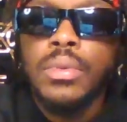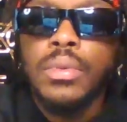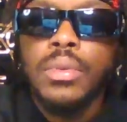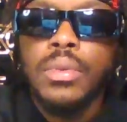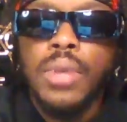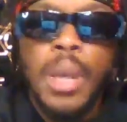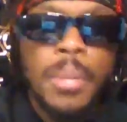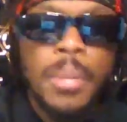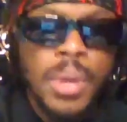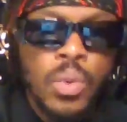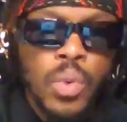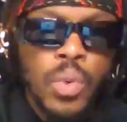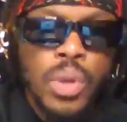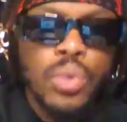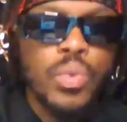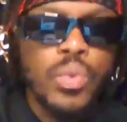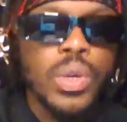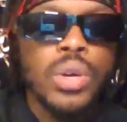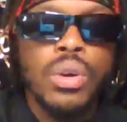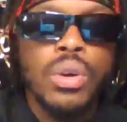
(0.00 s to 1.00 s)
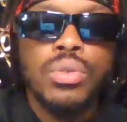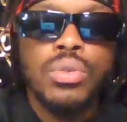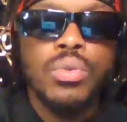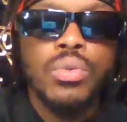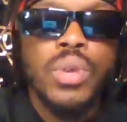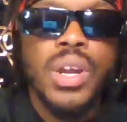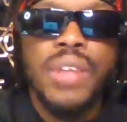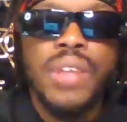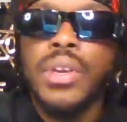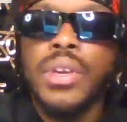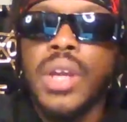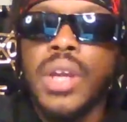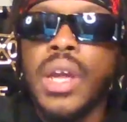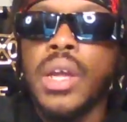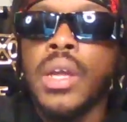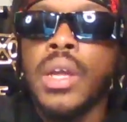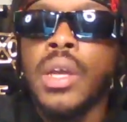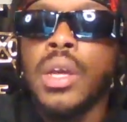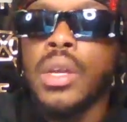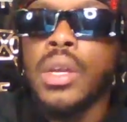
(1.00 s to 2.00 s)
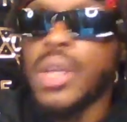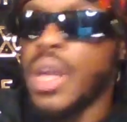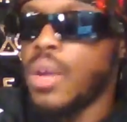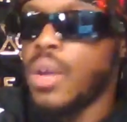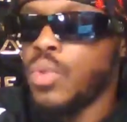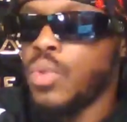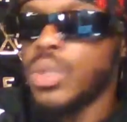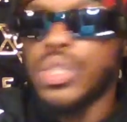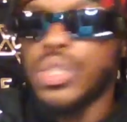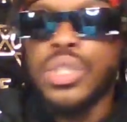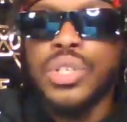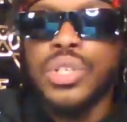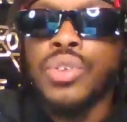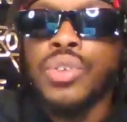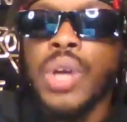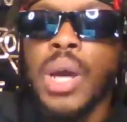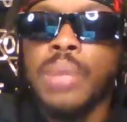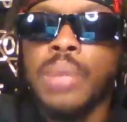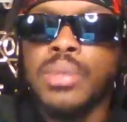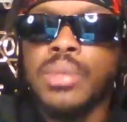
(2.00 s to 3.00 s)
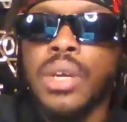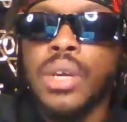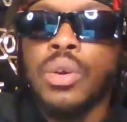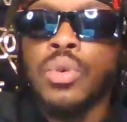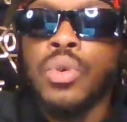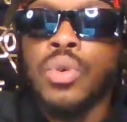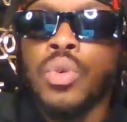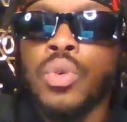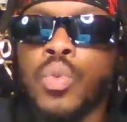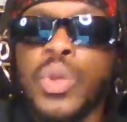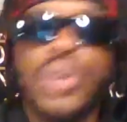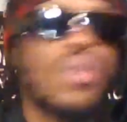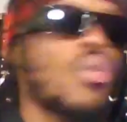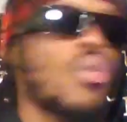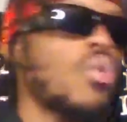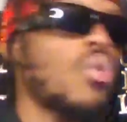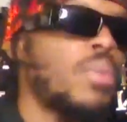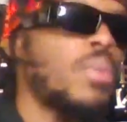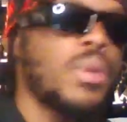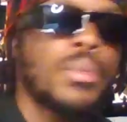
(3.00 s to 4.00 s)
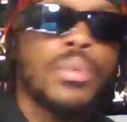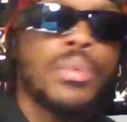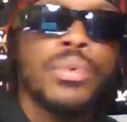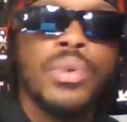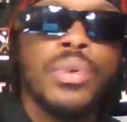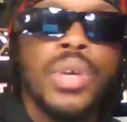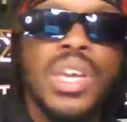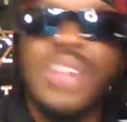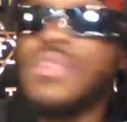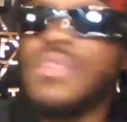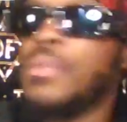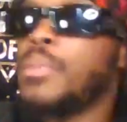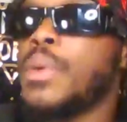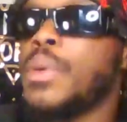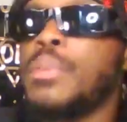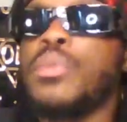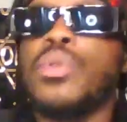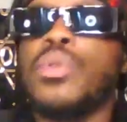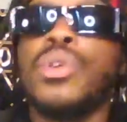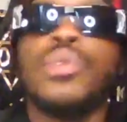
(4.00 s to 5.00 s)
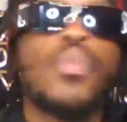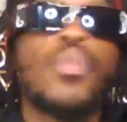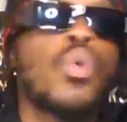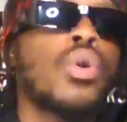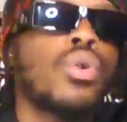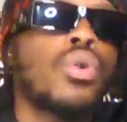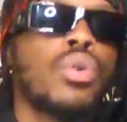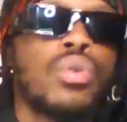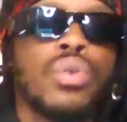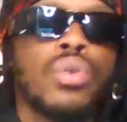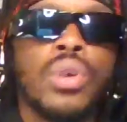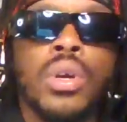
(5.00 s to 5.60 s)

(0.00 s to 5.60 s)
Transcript: I mean, we go through it every day that wishing, we court people. Even people in the world.